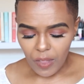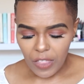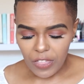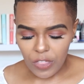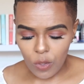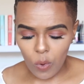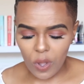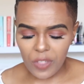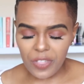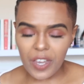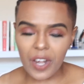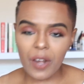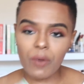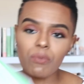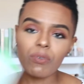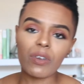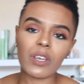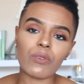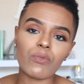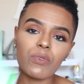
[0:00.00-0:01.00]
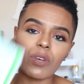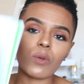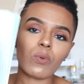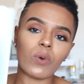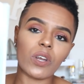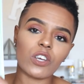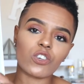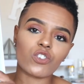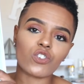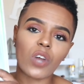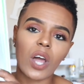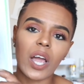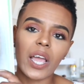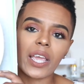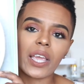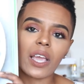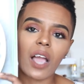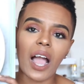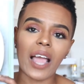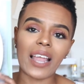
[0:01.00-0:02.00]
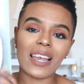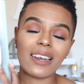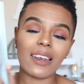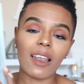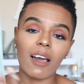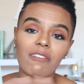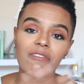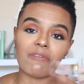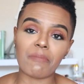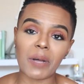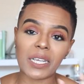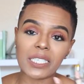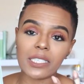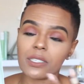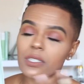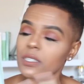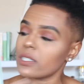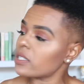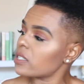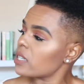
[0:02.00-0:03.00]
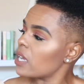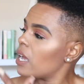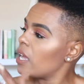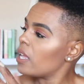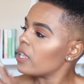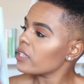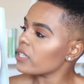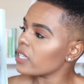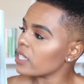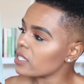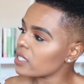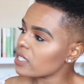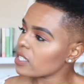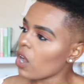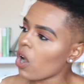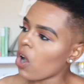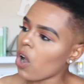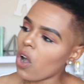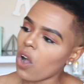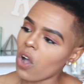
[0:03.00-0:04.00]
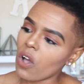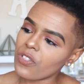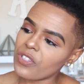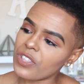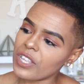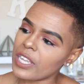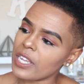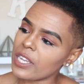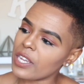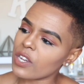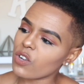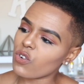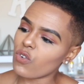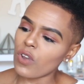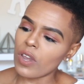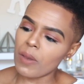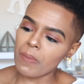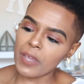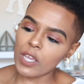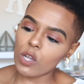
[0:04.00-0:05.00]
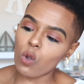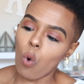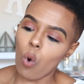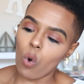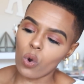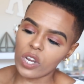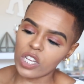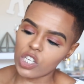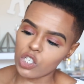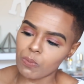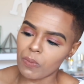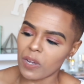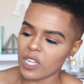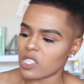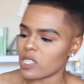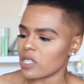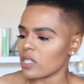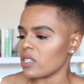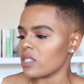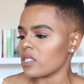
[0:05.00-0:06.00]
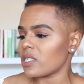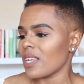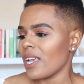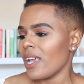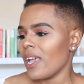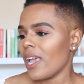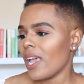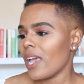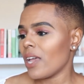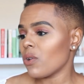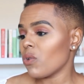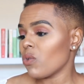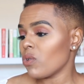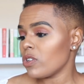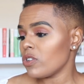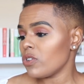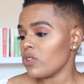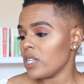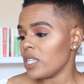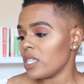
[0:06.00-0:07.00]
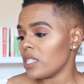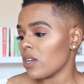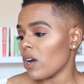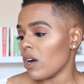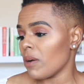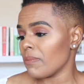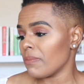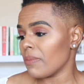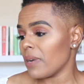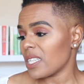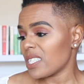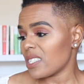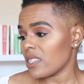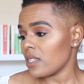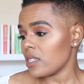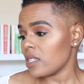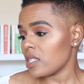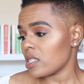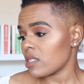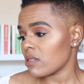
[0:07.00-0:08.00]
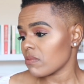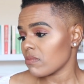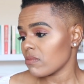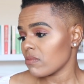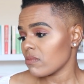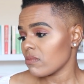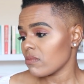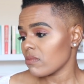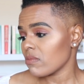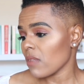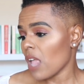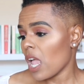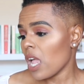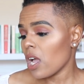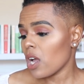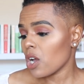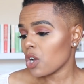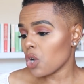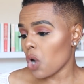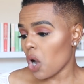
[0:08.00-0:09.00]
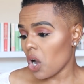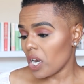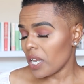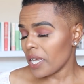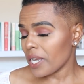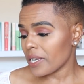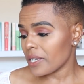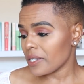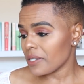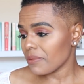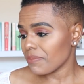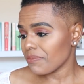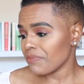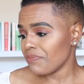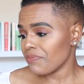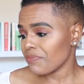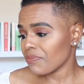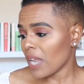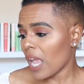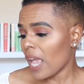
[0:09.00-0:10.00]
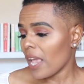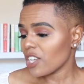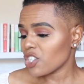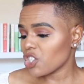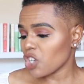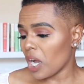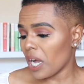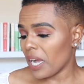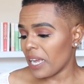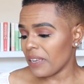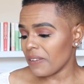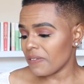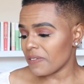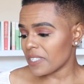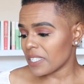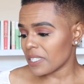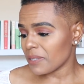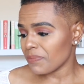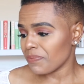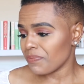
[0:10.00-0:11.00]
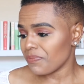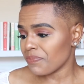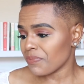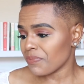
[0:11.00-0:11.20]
the one that I really, really want to try, I love mussels. These are the creamy Cornish mussels. And all you need are mussels, garlic, chives,